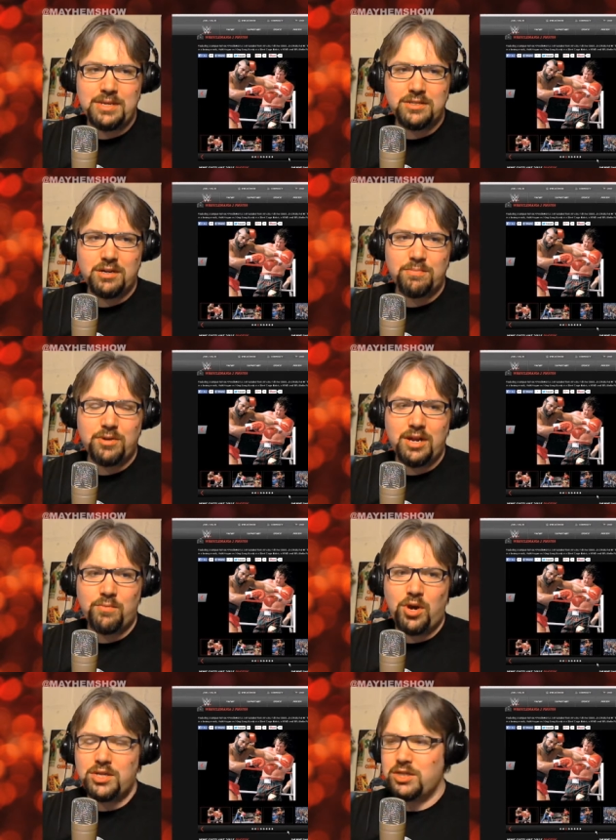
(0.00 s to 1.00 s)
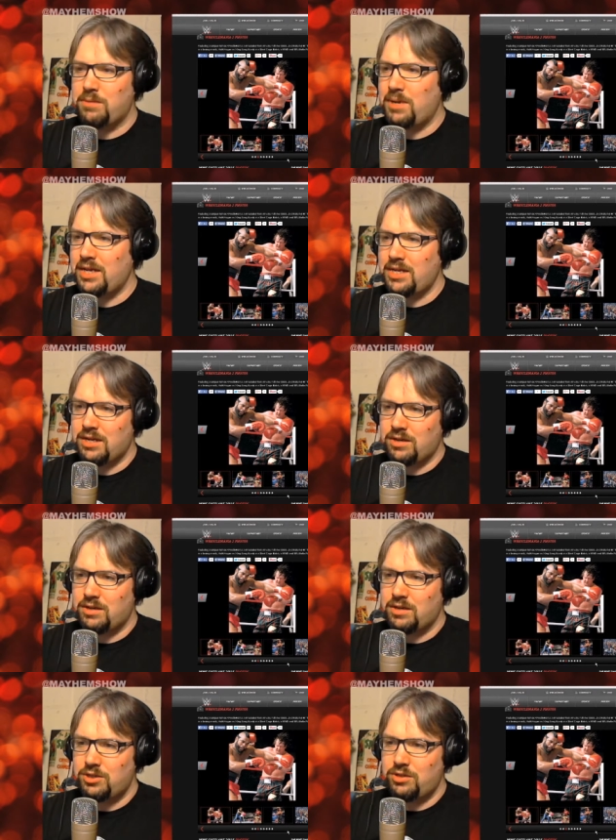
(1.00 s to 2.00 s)
I started probably watching about a year
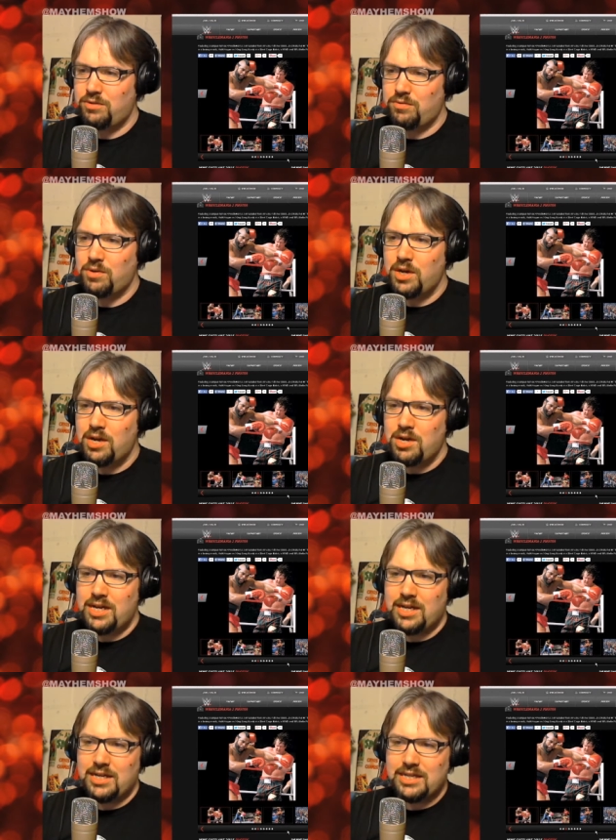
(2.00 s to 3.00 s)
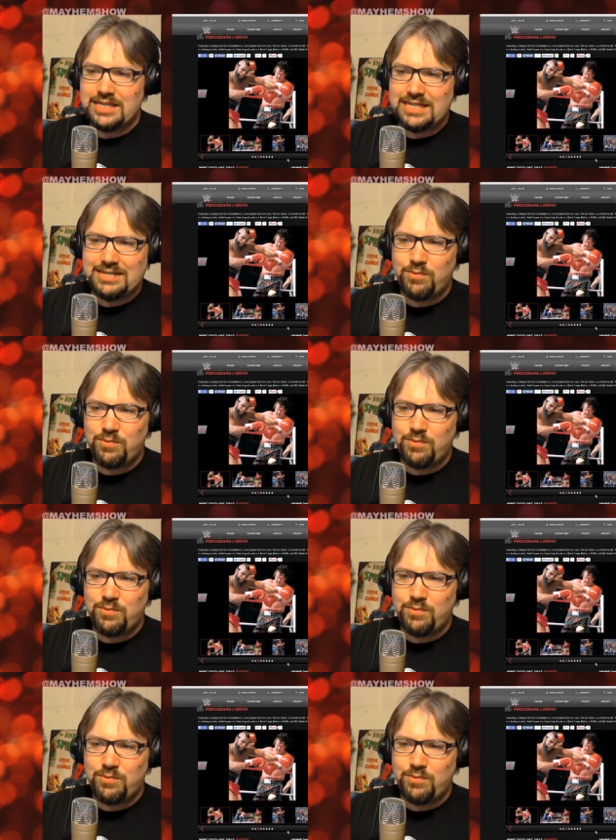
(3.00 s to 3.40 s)
or two uh,